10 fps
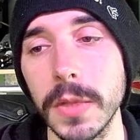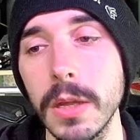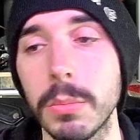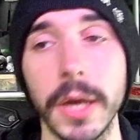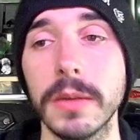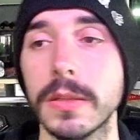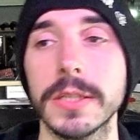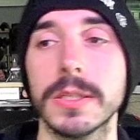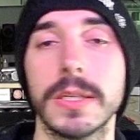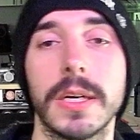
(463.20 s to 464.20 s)
Yeah,
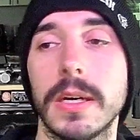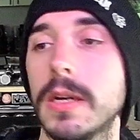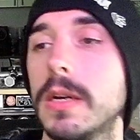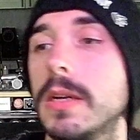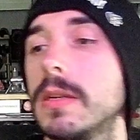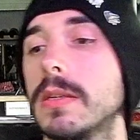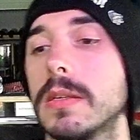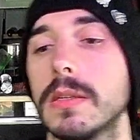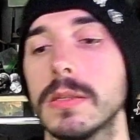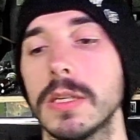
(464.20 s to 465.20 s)
let's
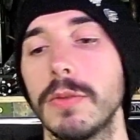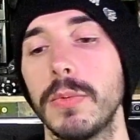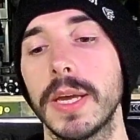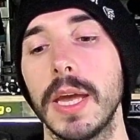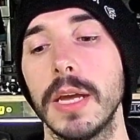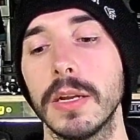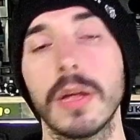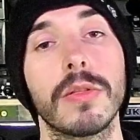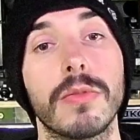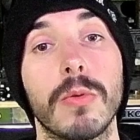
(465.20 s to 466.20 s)
see if we can't
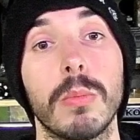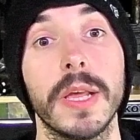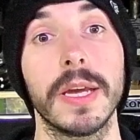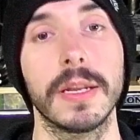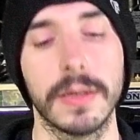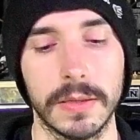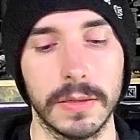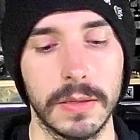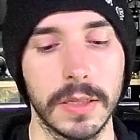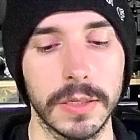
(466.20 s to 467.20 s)
throw a blade
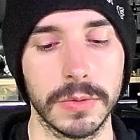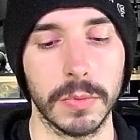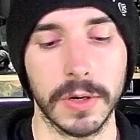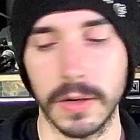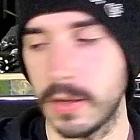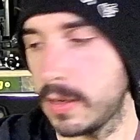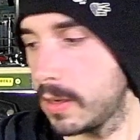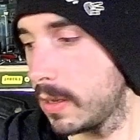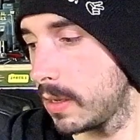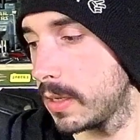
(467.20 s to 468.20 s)
in this one.
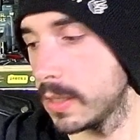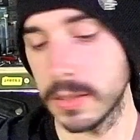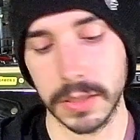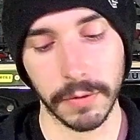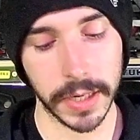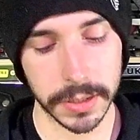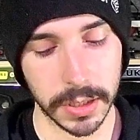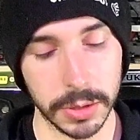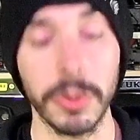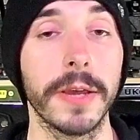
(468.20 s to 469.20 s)
7/8
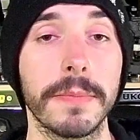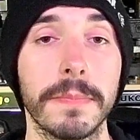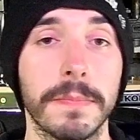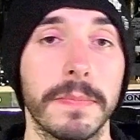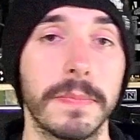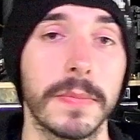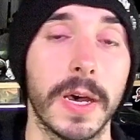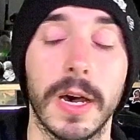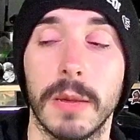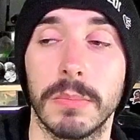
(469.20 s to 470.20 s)
inch blade,
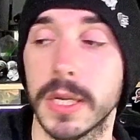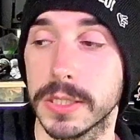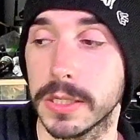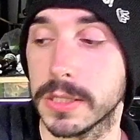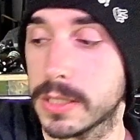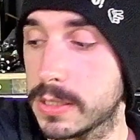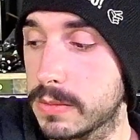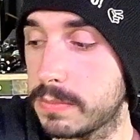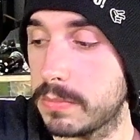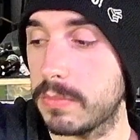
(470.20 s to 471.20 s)
because it's
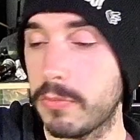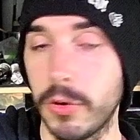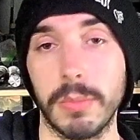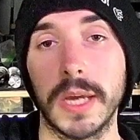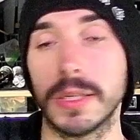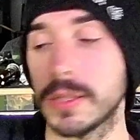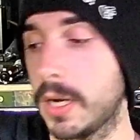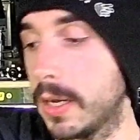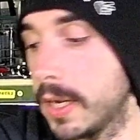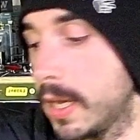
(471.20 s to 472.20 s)
pretty based
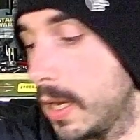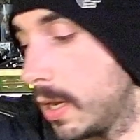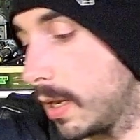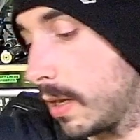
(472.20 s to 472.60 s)
on a